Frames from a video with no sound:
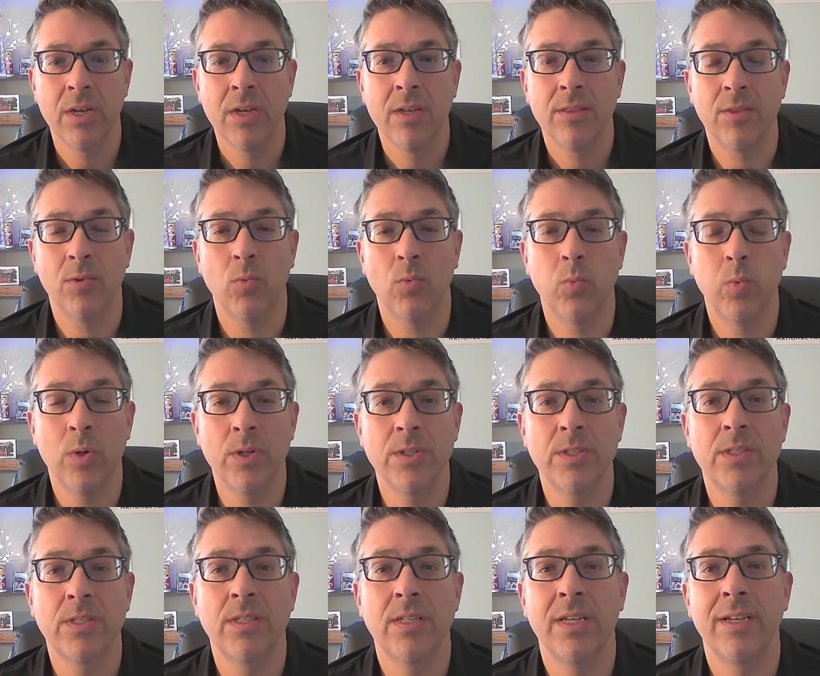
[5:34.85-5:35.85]
The worst
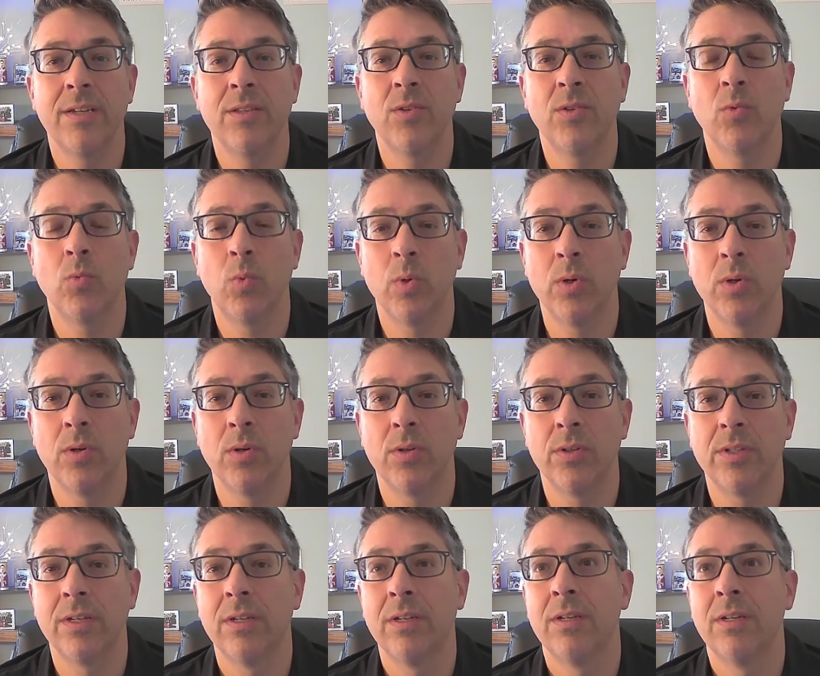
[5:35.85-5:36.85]
thing in the world,
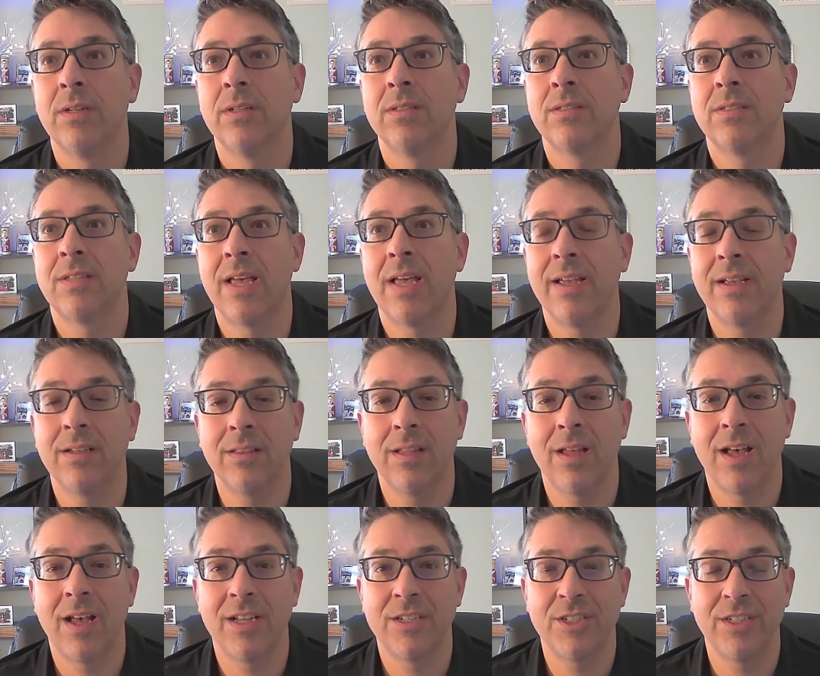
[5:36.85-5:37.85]

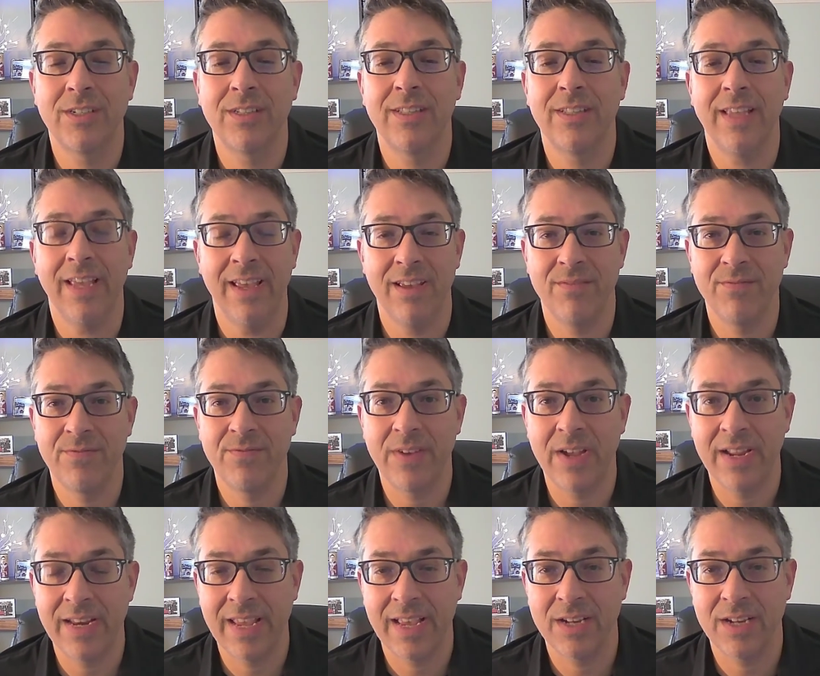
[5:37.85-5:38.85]
psychologically and
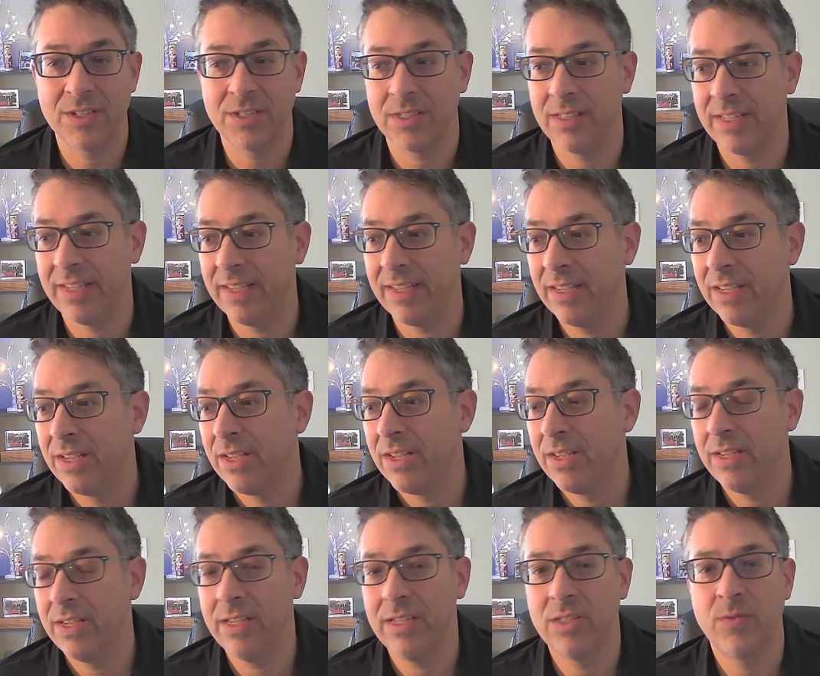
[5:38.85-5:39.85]
financially,
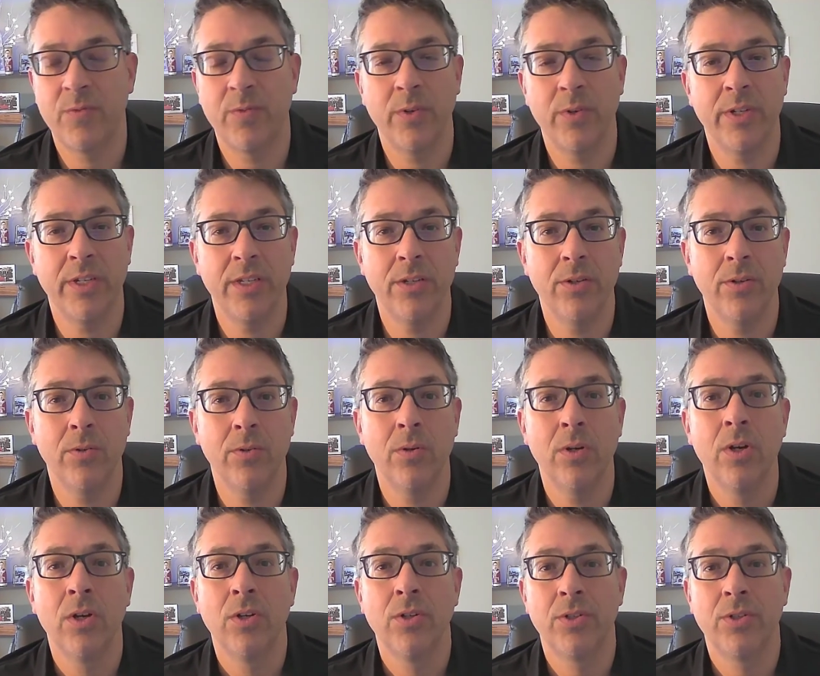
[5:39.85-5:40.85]
is for you
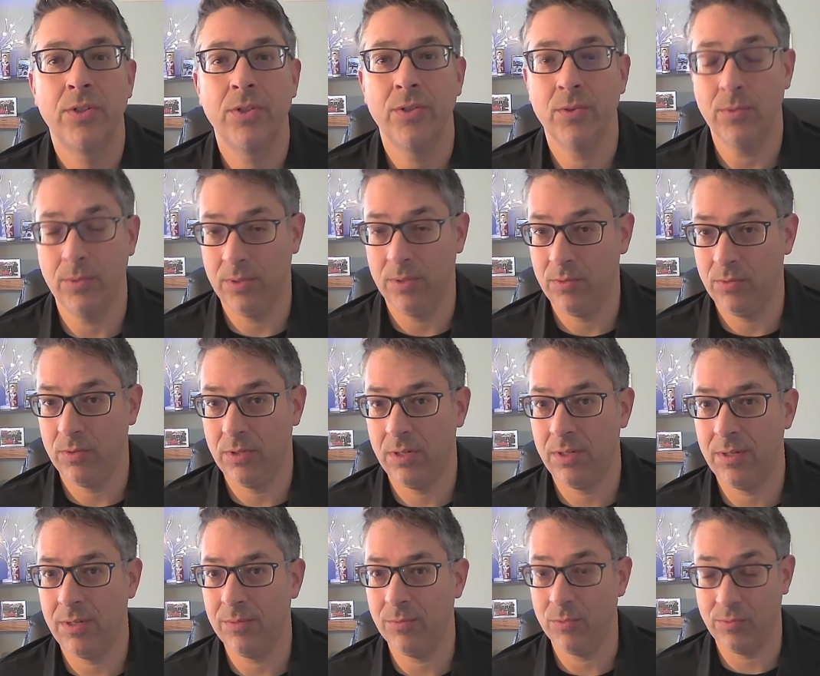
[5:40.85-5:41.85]
to
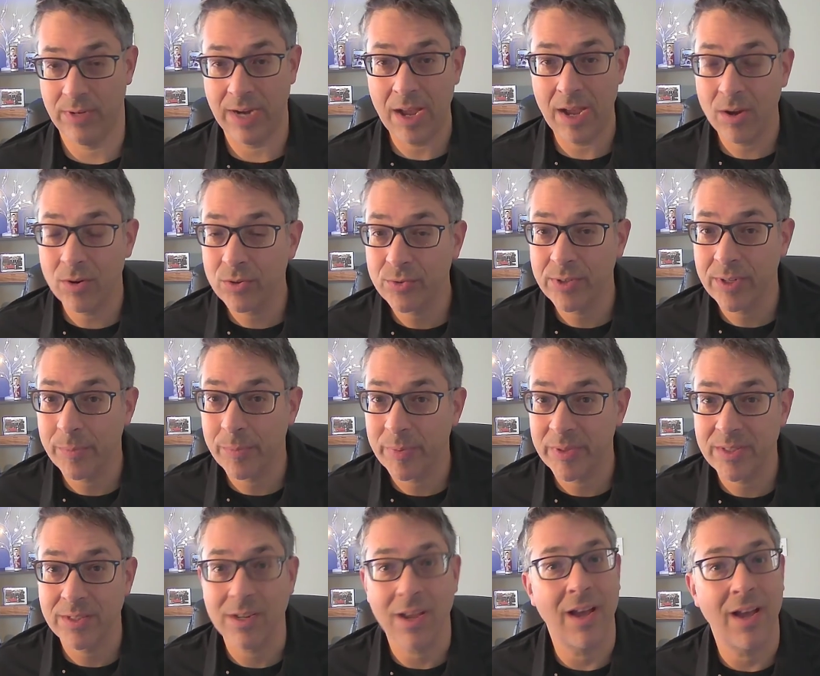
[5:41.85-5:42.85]
round trip a
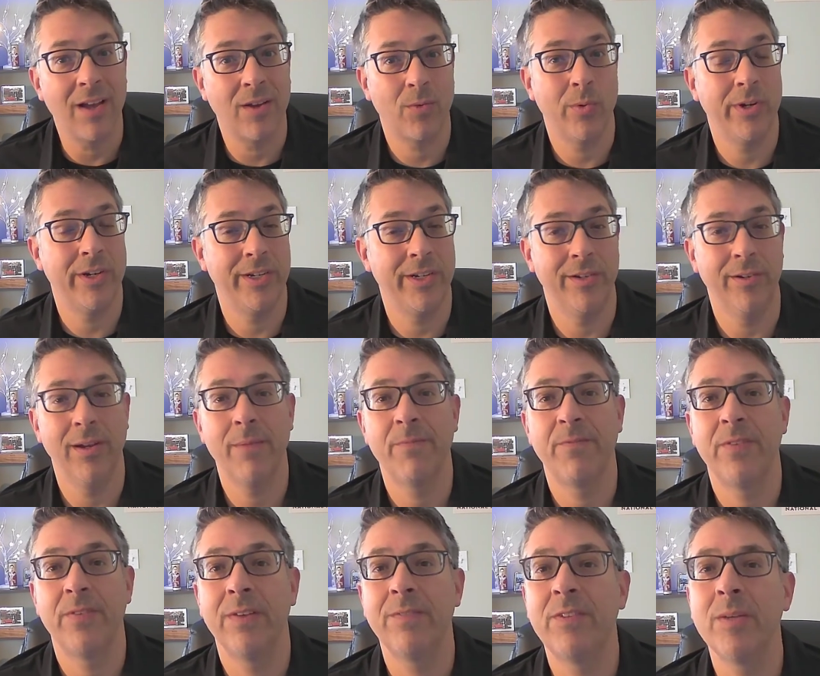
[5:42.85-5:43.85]
stock where you're up
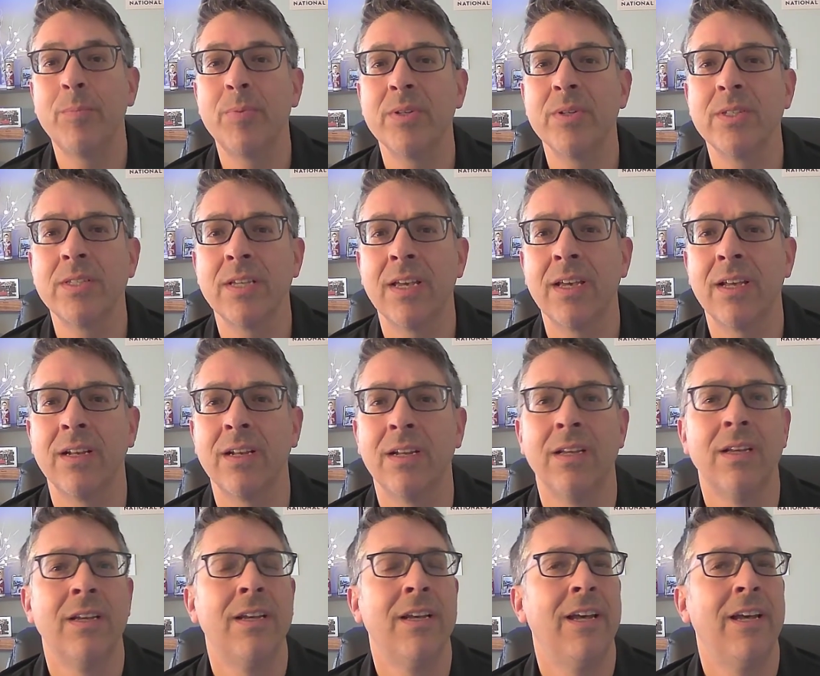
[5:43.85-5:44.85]
50%
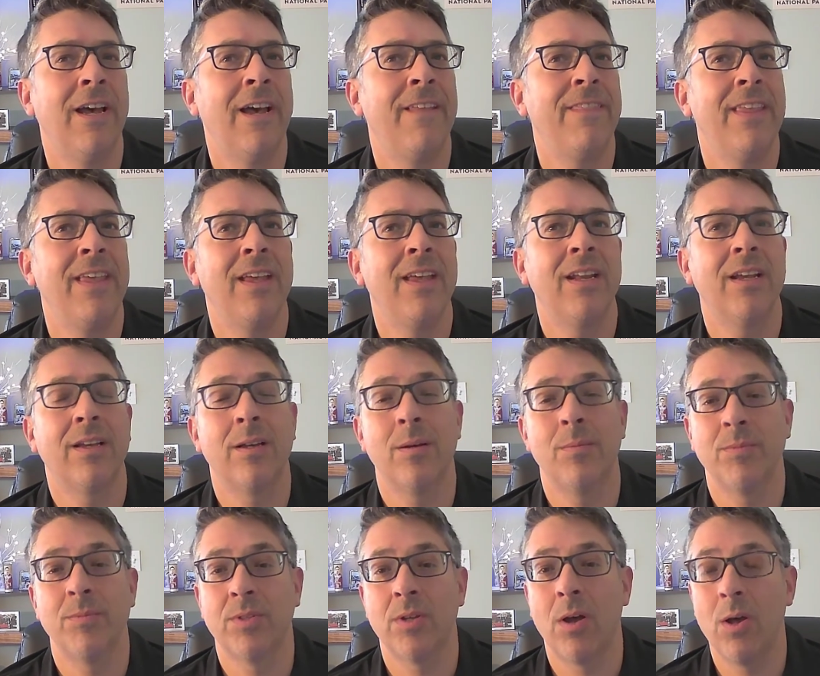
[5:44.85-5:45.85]
and then it
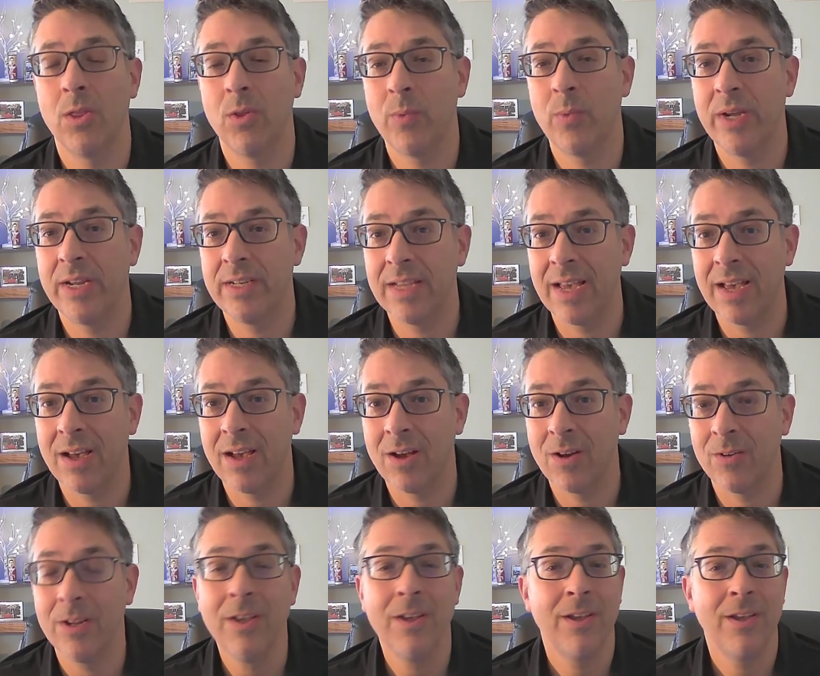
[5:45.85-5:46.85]
comes all the way down
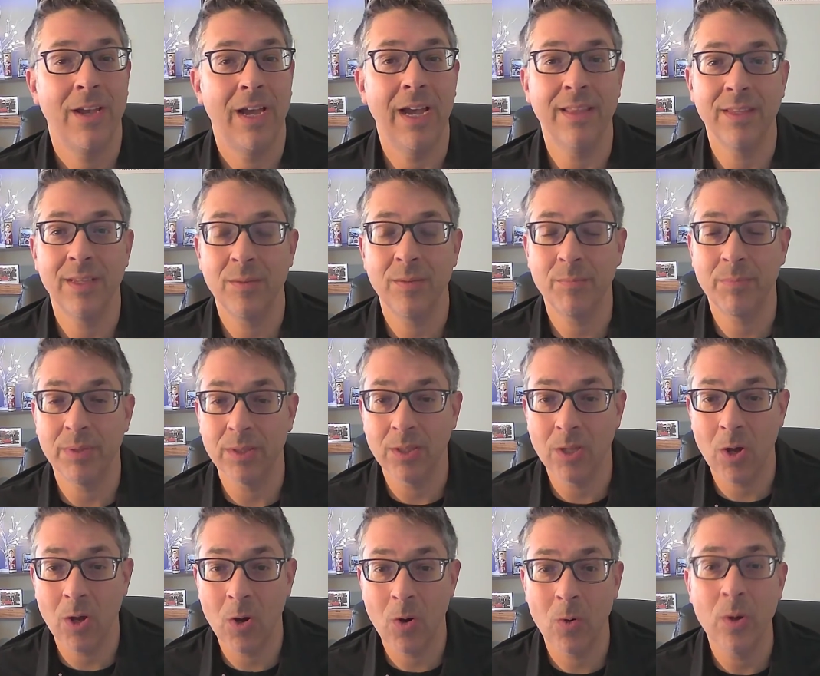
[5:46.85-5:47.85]
and then
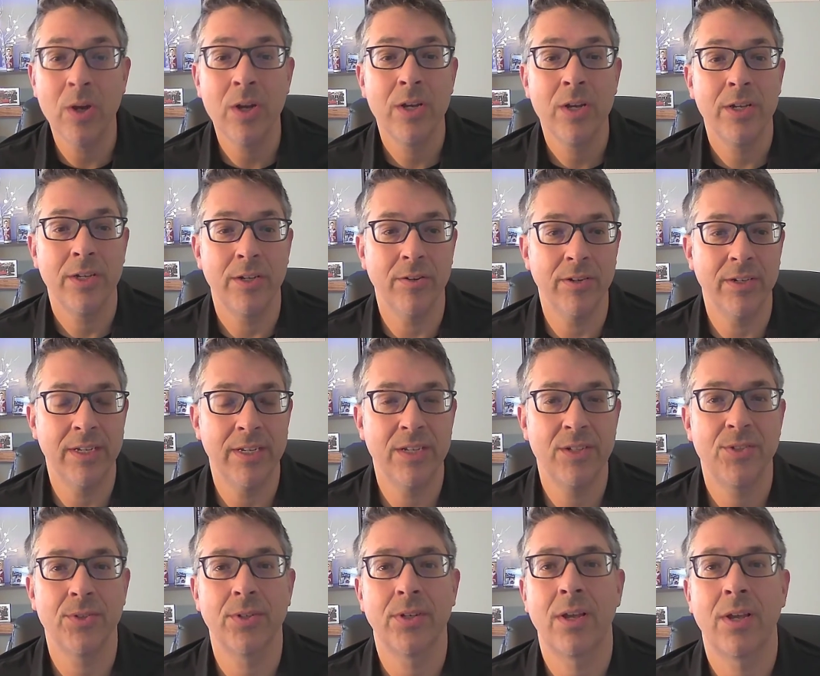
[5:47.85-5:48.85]
below your
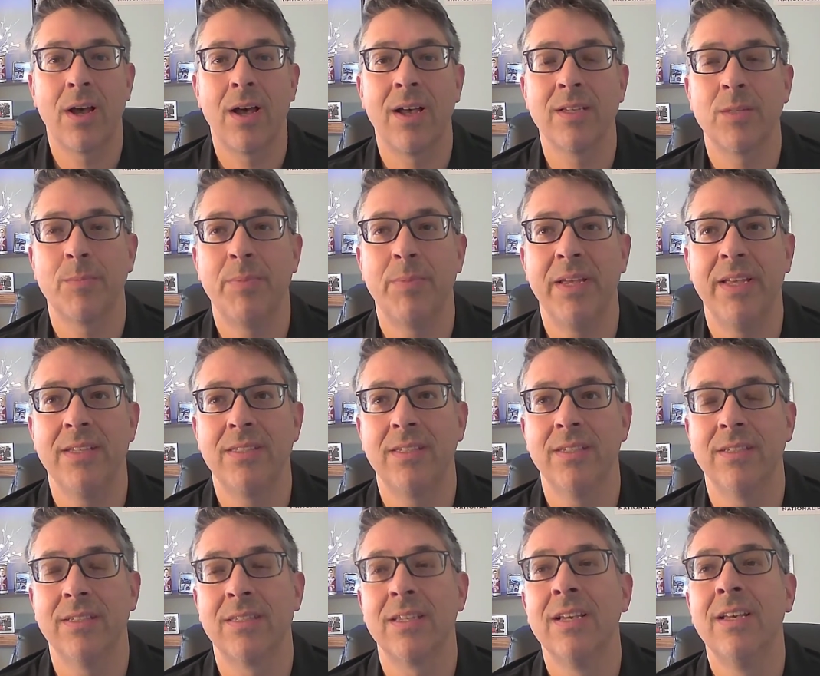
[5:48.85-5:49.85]
initial cost
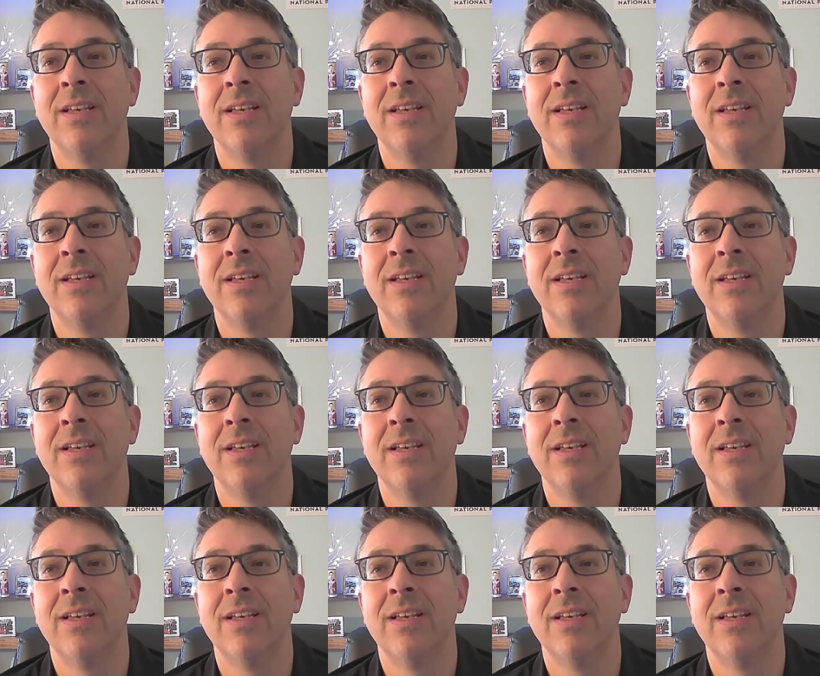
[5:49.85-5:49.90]
basis.